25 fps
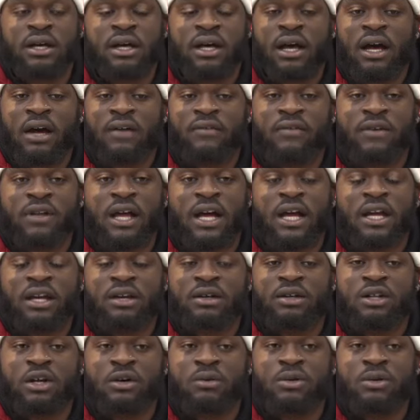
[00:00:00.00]
I feel like you
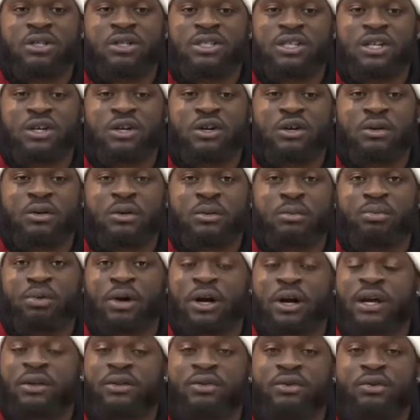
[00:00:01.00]
know we're still
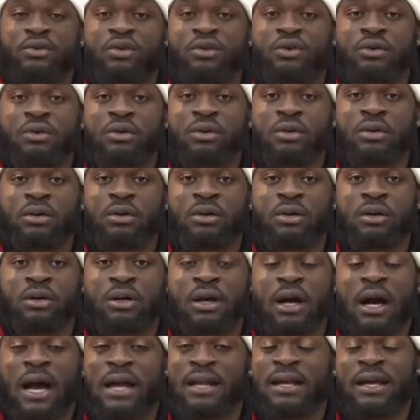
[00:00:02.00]
breaking through.
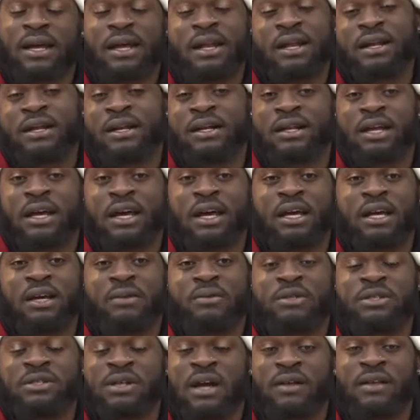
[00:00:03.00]
At the end of the day, we
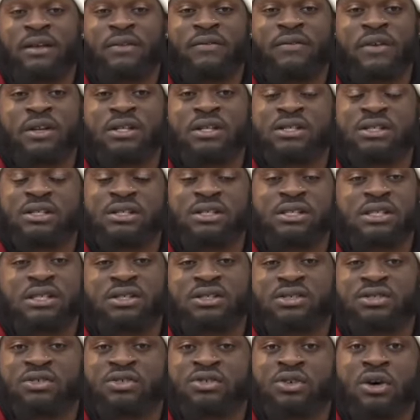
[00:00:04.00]
still have to finish the
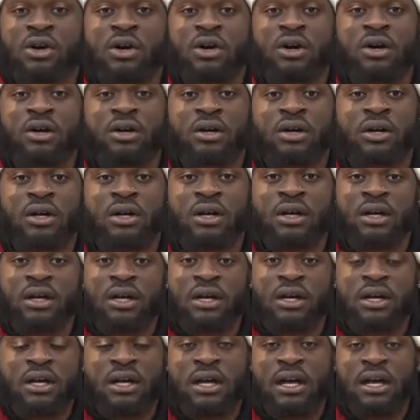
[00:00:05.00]
season strong,
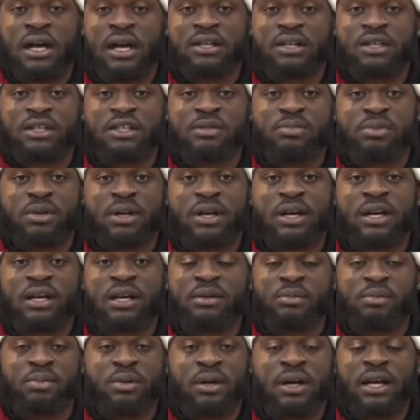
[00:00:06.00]
and just play
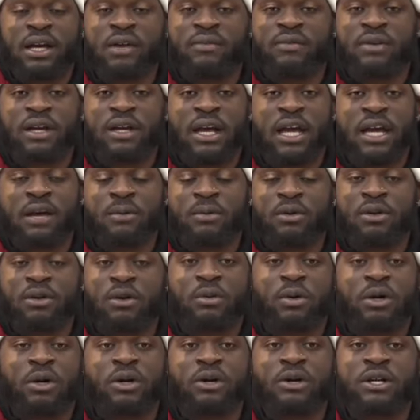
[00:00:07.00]
play every game with no
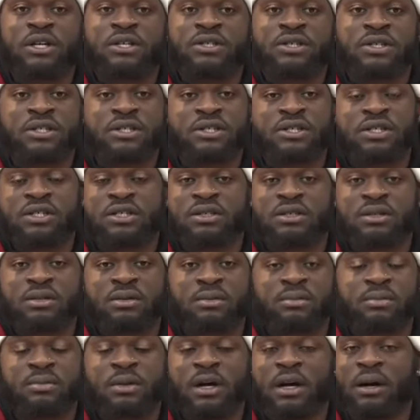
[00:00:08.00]
worries and just
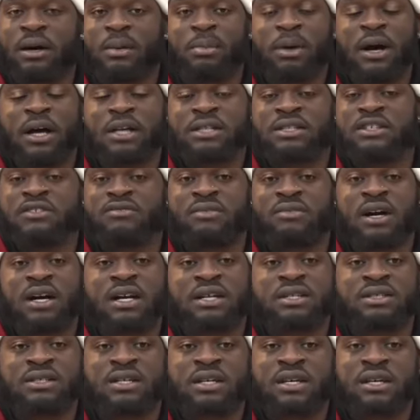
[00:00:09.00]
a positive
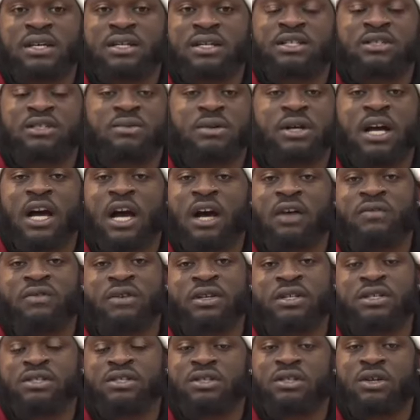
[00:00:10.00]
mindset and just with
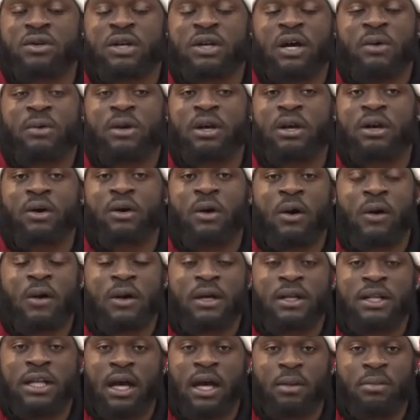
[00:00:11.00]
confidence to know that we could go out
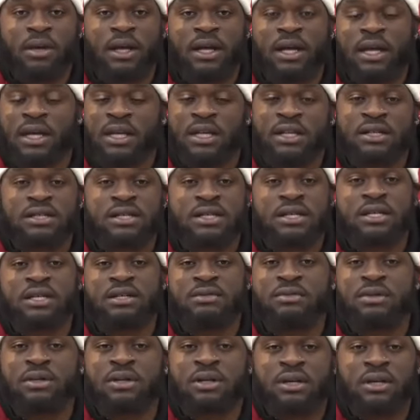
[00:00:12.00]
and dominate any team
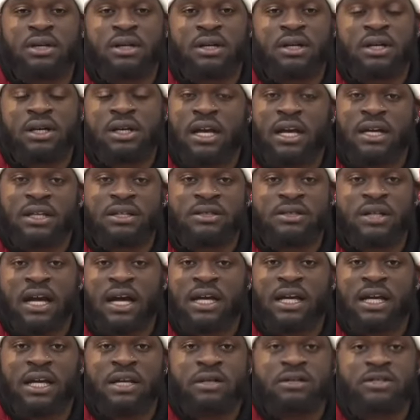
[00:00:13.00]
and just got to
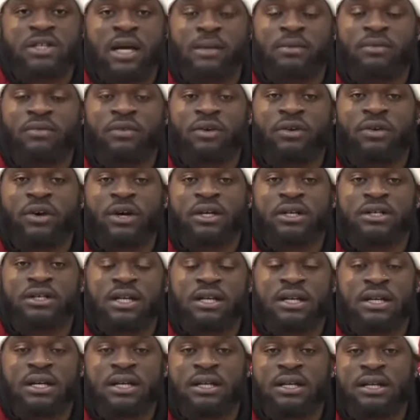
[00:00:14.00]
keep striving for greatness at
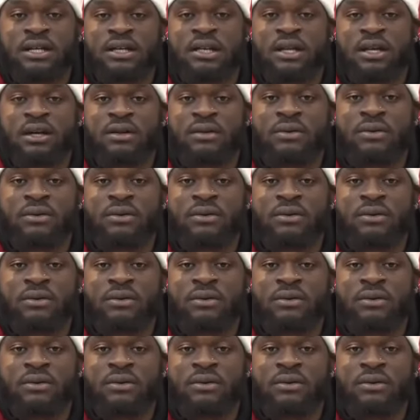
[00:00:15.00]
the end of the day.